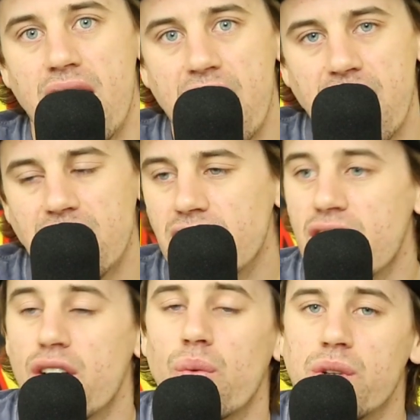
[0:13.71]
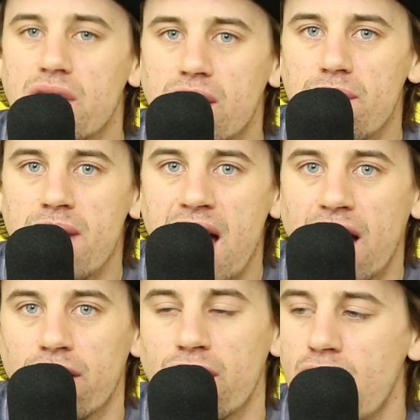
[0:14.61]
And we did the
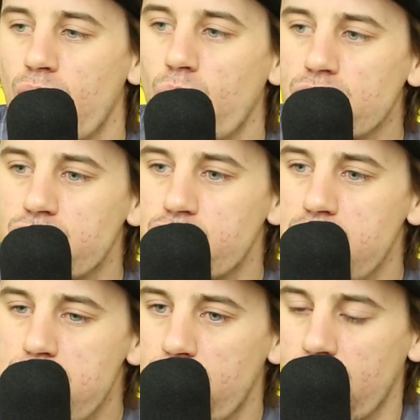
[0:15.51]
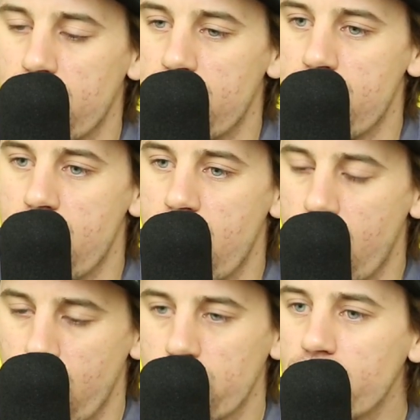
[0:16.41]
math. What's cheaper, a
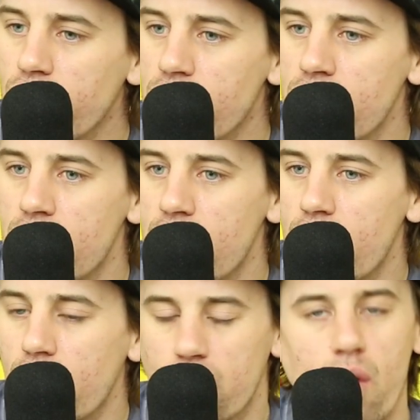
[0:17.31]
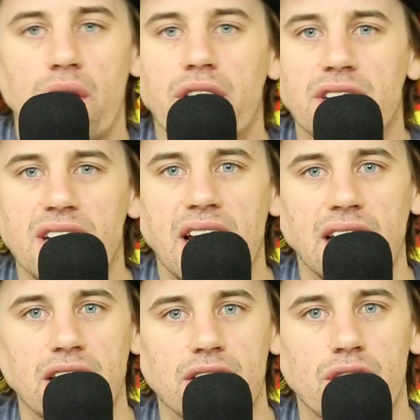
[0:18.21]
hooker or going on a
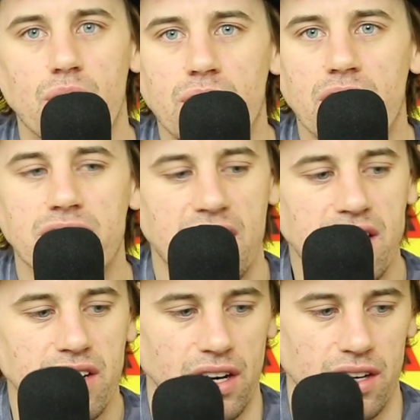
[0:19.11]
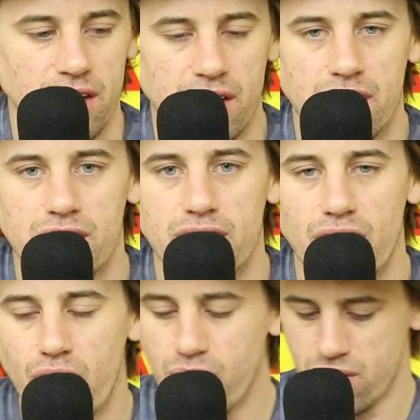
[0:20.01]
date, going on Tinder? You
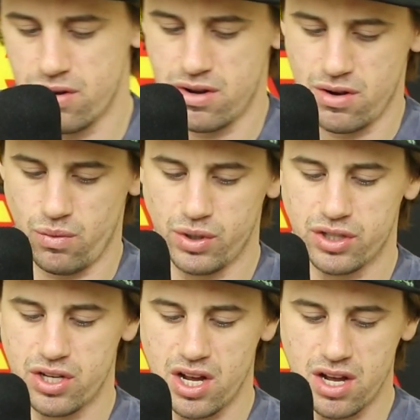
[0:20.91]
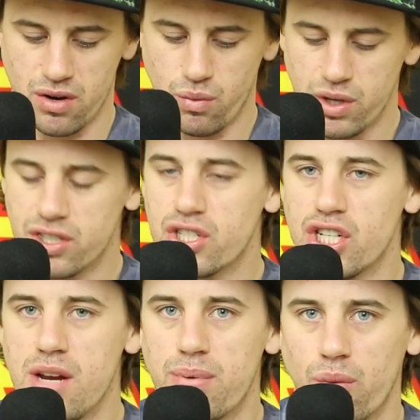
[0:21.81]
know, what's
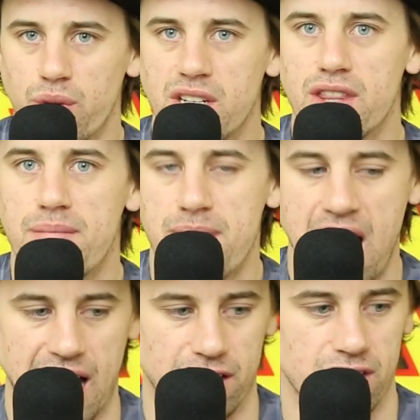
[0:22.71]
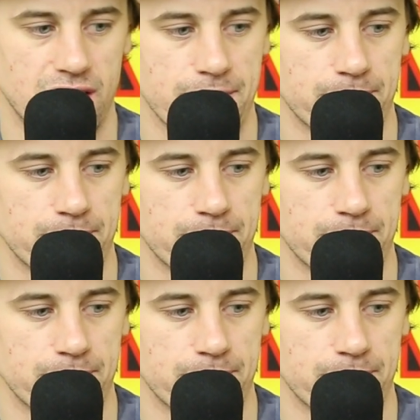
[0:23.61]
cheaper? We did the math.